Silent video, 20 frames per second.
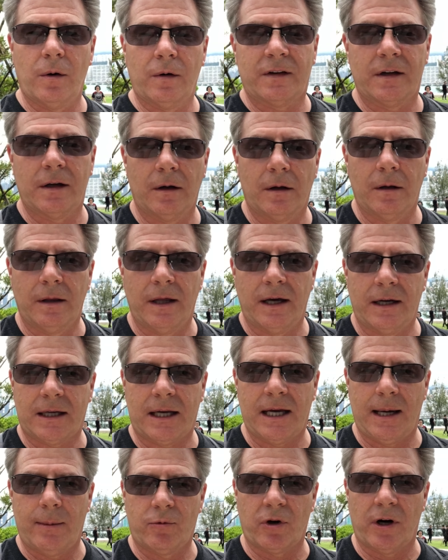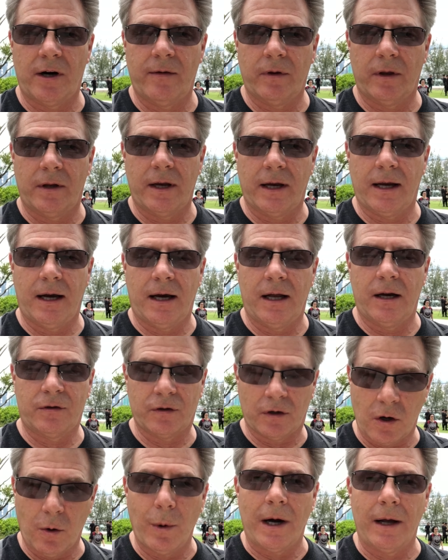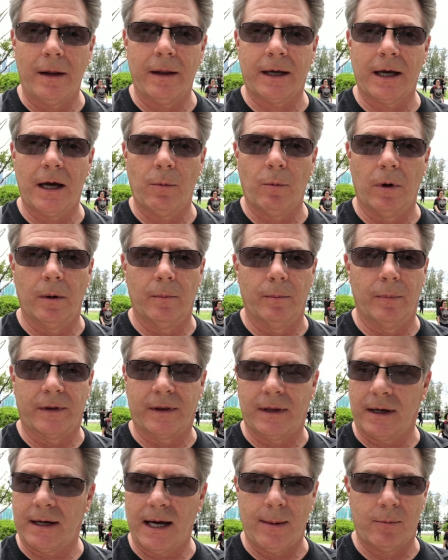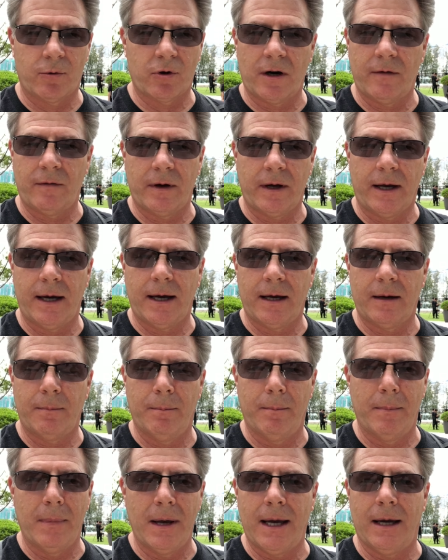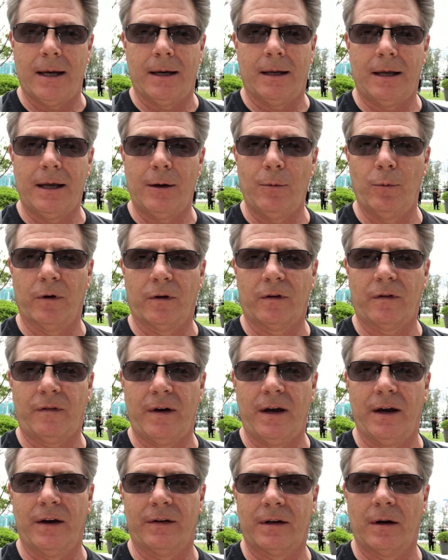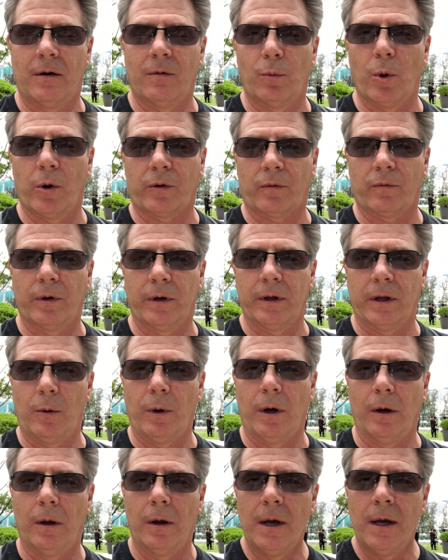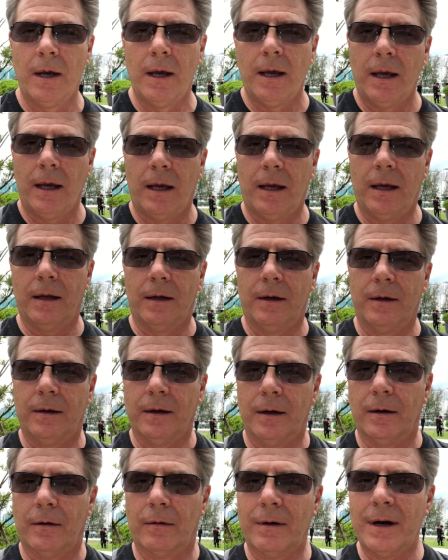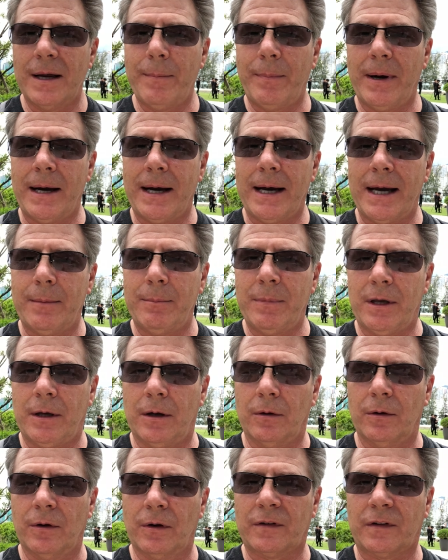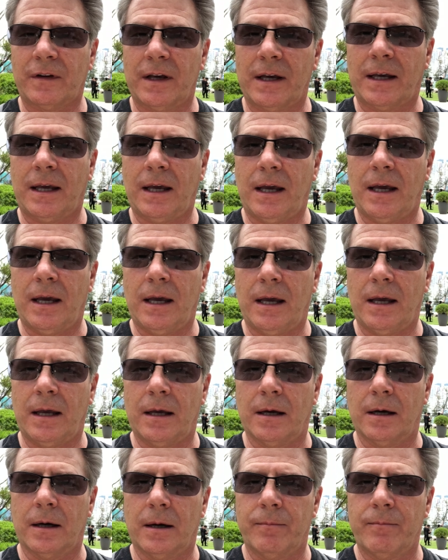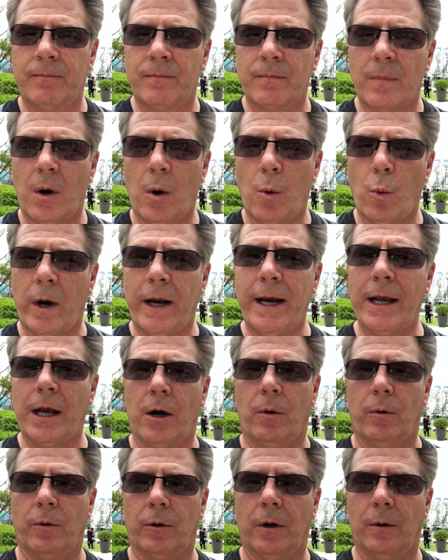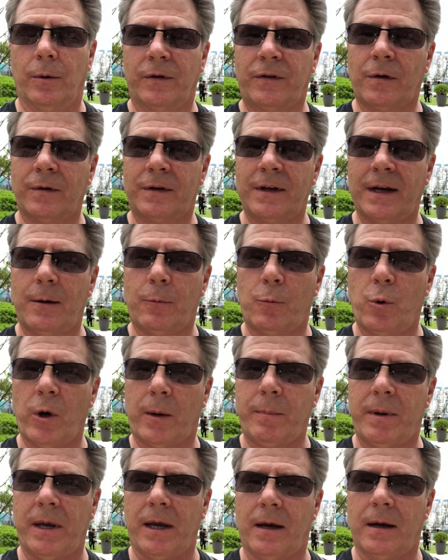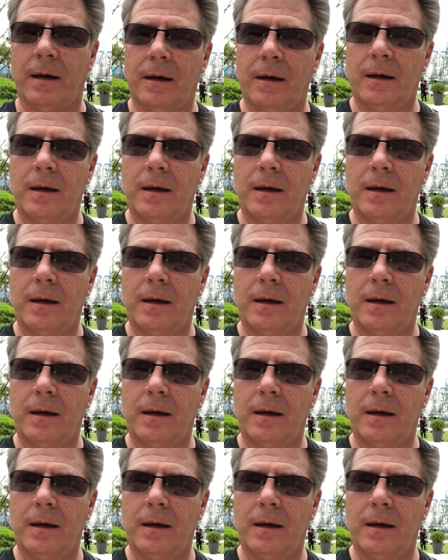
tell that cab driver that I got, it took a while to get one, but the cab driver I had, man, he was fast. That worked really well. And uh, right behind me here looks like a, uh, a wedding going on. Let's go take a quick peek.